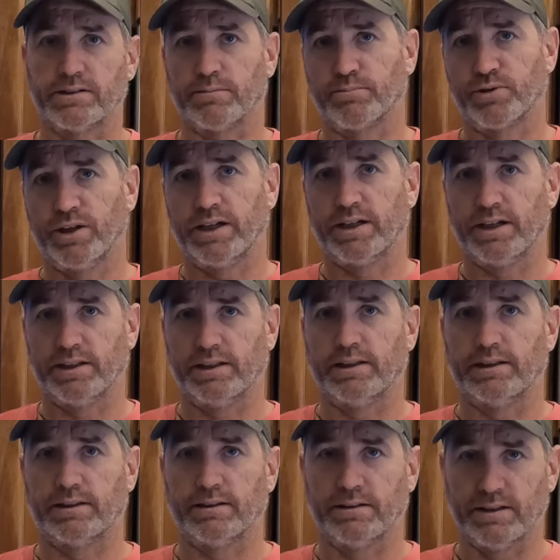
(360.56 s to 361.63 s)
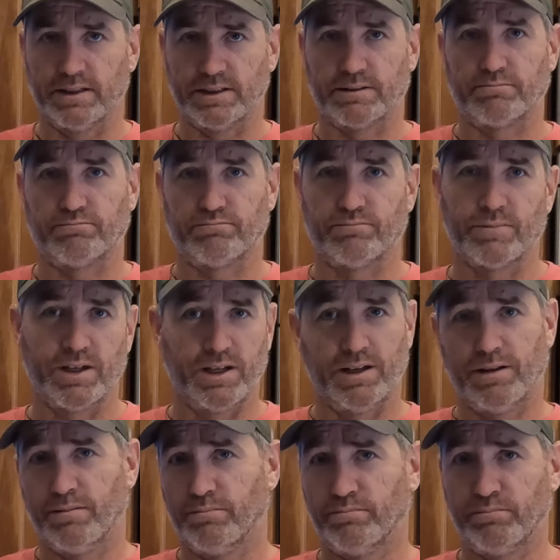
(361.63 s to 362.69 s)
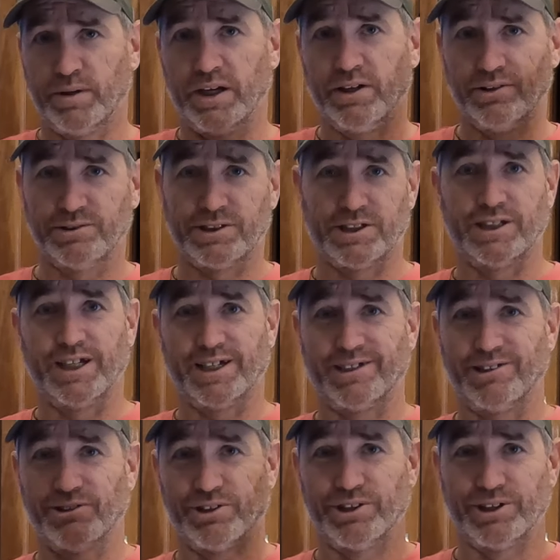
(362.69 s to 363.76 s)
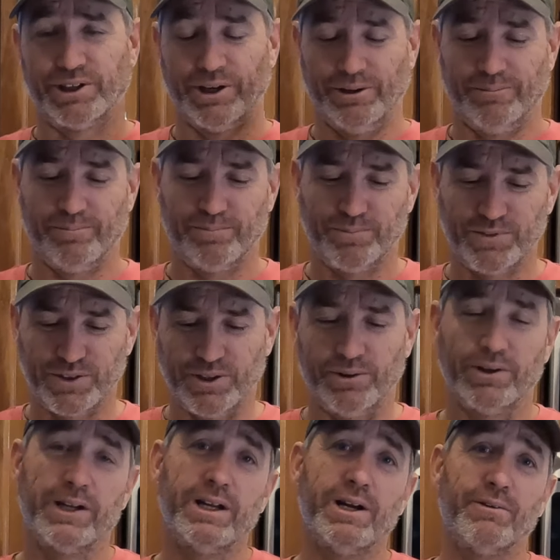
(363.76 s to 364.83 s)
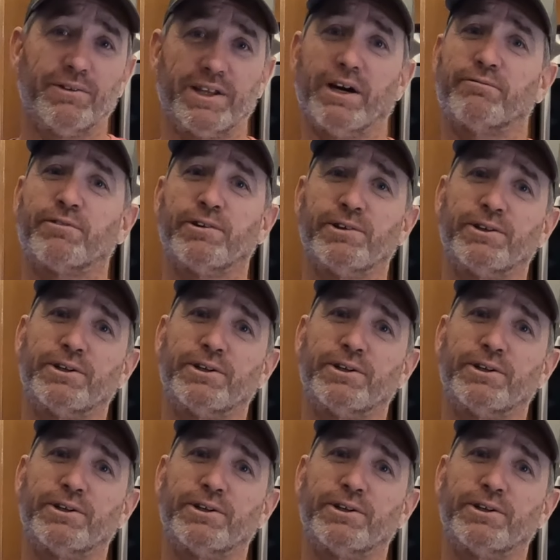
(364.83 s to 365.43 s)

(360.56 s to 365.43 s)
are pre-cut. You just peel, stick, you're good to go. So without further